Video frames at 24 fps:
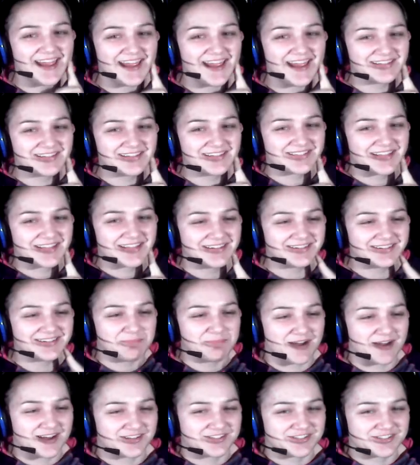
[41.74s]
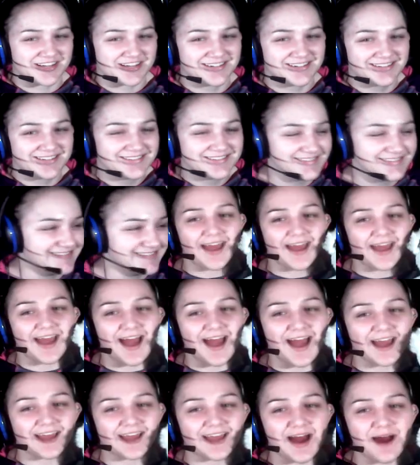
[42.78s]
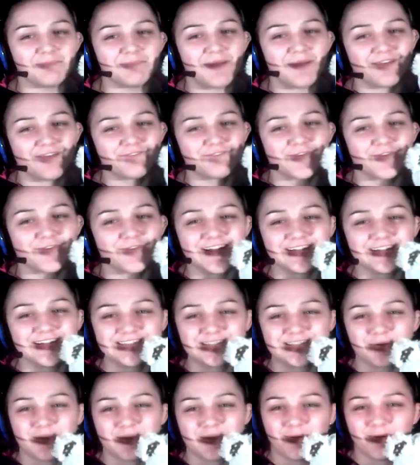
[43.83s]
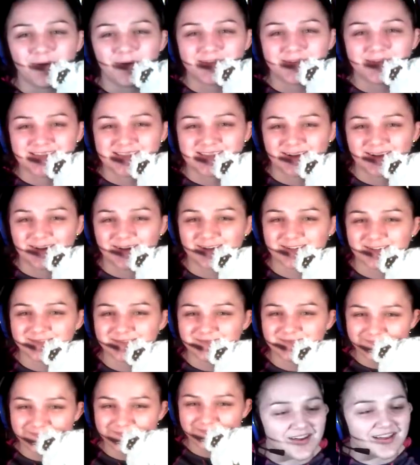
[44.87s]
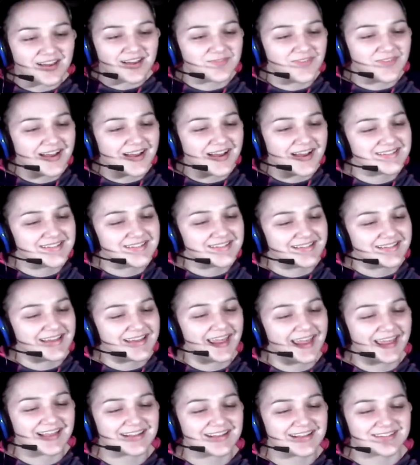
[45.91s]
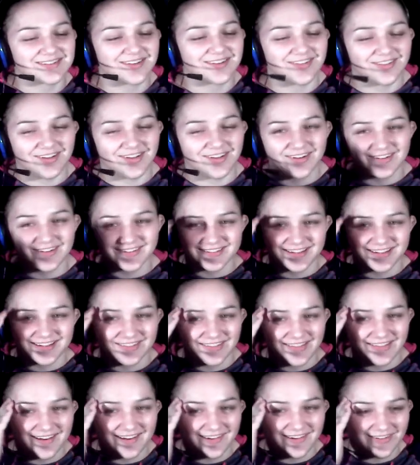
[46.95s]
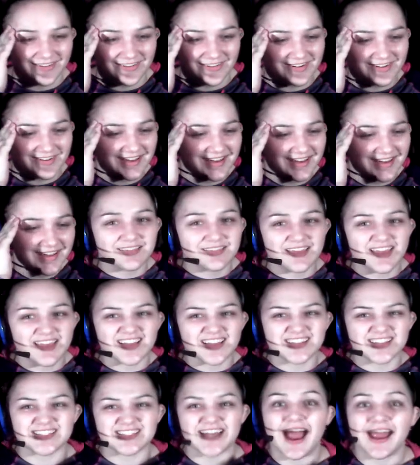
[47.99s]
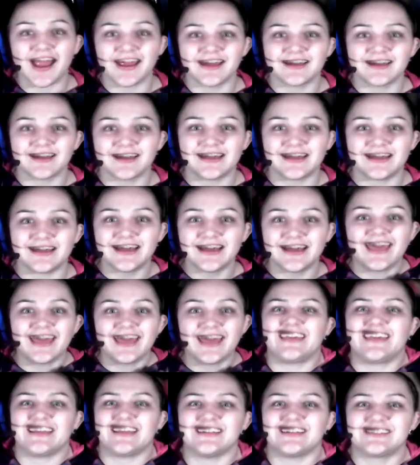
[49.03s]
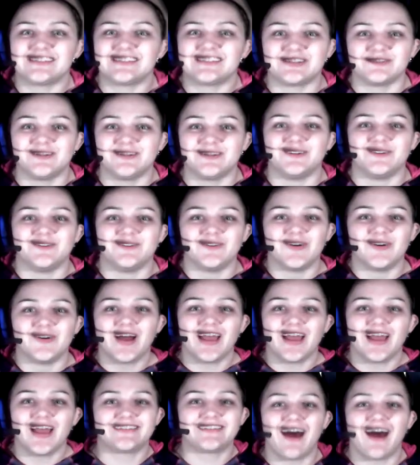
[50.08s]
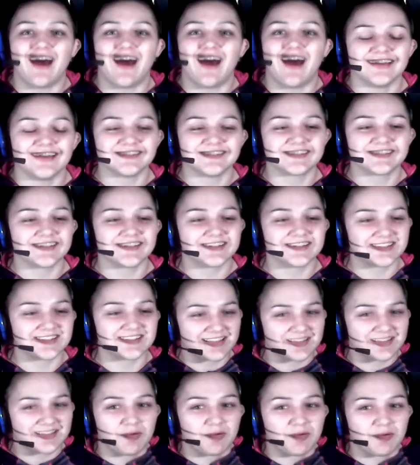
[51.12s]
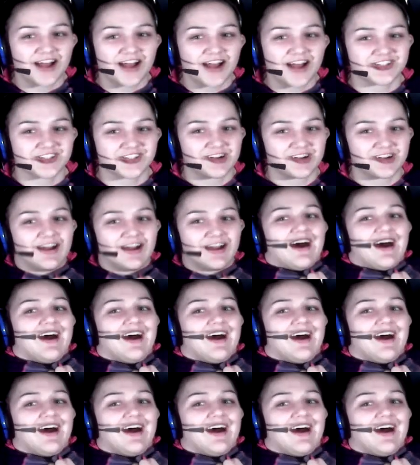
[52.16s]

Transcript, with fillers: Instant depression. I got my friend, so I won't be scared. Why is it taking so long to load? And the anxiety. It gets to you. It does. It's like the pressure.